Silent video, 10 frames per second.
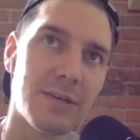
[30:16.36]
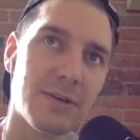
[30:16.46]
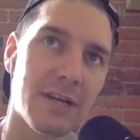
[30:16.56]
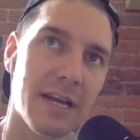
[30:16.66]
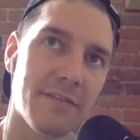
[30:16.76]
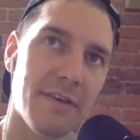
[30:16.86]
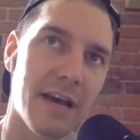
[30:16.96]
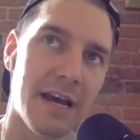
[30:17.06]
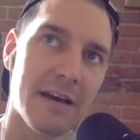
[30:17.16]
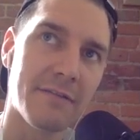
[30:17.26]
kind of
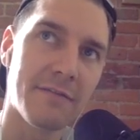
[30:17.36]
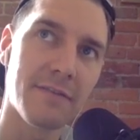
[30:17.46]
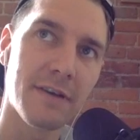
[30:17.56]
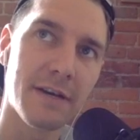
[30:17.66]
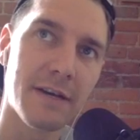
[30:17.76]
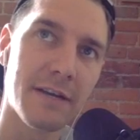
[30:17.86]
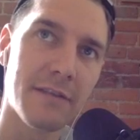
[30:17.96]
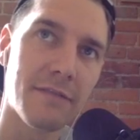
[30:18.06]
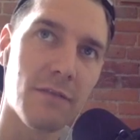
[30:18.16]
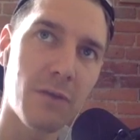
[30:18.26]
have
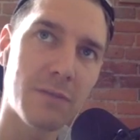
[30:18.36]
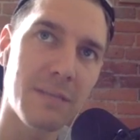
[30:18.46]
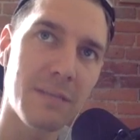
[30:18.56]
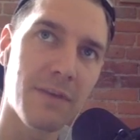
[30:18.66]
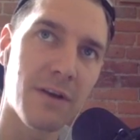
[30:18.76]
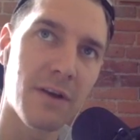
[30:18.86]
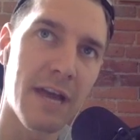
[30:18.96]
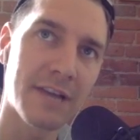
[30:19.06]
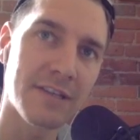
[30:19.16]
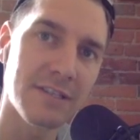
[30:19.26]
inform some of our
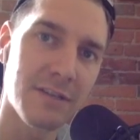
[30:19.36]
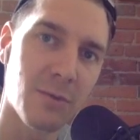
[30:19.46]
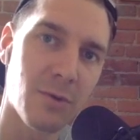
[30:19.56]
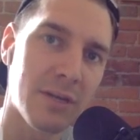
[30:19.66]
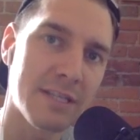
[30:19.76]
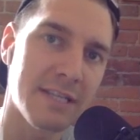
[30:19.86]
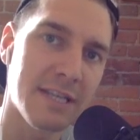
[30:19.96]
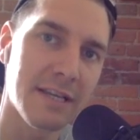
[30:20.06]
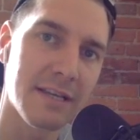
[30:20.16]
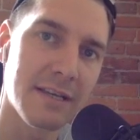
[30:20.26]
actions on a more holistic
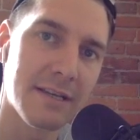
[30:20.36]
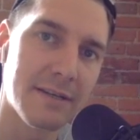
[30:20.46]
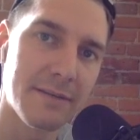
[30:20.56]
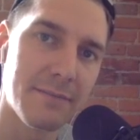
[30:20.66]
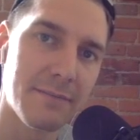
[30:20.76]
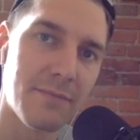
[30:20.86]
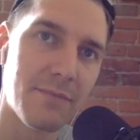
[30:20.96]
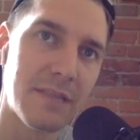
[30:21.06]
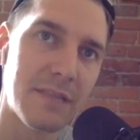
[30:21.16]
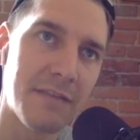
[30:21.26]

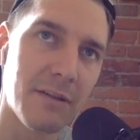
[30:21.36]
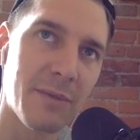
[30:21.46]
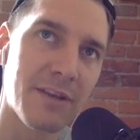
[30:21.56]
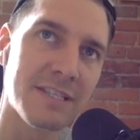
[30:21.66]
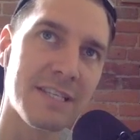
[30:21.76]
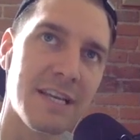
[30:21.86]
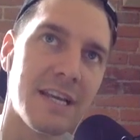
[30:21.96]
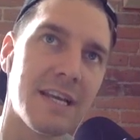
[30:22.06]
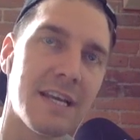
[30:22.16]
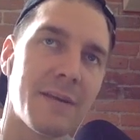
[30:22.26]
level. Because
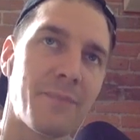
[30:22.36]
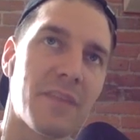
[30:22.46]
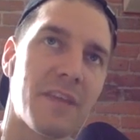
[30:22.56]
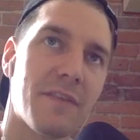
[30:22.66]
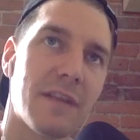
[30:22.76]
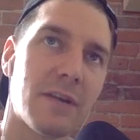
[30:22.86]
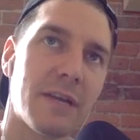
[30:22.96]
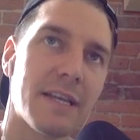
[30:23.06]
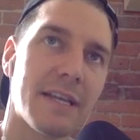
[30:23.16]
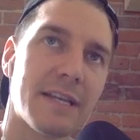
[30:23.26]
if I look
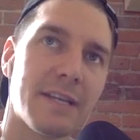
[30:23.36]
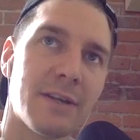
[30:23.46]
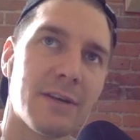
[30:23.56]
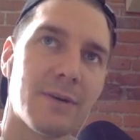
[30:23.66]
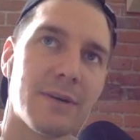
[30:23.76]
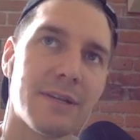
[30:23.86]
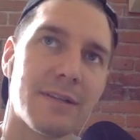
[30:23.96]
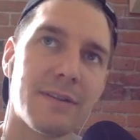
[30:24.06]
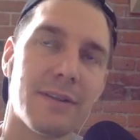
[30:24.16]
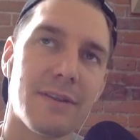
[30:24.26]
at it, you know,
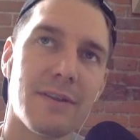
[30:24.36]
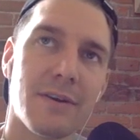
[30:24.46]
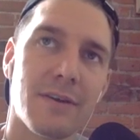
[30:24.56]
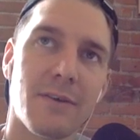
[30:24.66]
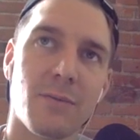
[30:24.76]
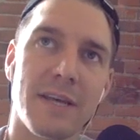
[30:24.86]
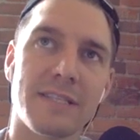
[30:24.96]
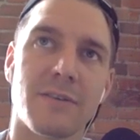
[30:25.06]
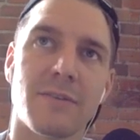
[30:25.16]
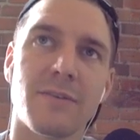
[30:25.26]
the
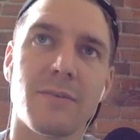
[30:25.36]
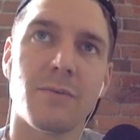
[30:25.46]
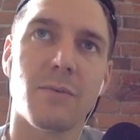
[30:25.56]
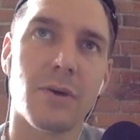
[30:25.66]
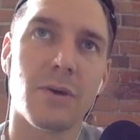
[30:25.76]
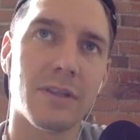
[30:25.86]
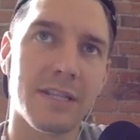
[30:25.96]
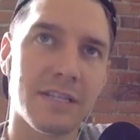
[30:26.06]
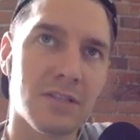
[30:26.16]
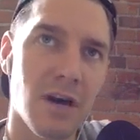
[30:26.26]
Western world
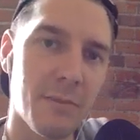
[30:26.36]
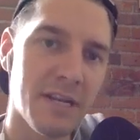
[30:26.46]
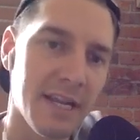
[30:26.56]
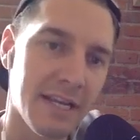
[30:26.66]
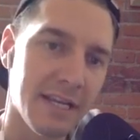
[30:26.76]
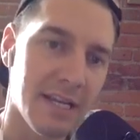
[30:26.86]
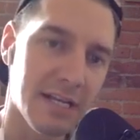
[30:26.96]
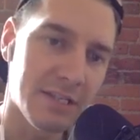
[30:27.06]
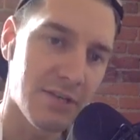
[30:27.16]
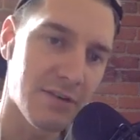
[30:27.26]
that's dominating
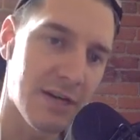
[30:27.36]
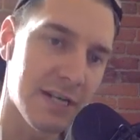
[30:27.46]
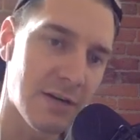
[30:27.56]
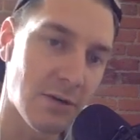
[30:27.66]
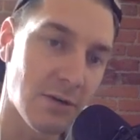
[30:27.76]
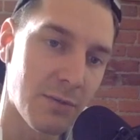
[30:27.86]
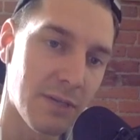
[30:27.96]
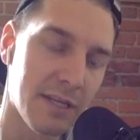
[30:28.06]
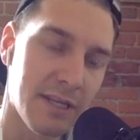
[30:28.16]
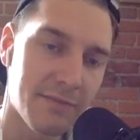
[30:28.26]
culture right now
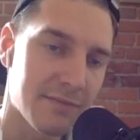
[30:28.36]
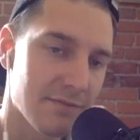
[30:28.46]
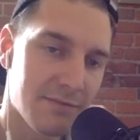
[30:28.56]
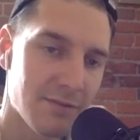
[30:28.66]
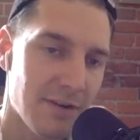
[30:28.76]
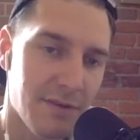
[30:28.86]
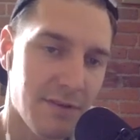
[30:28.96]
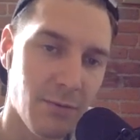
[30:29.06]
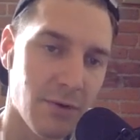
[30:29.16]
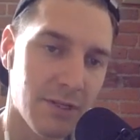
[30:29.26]
globally, and I've traveled
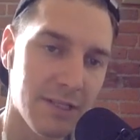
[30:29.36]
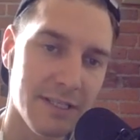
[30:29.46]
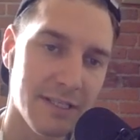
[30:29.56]
the world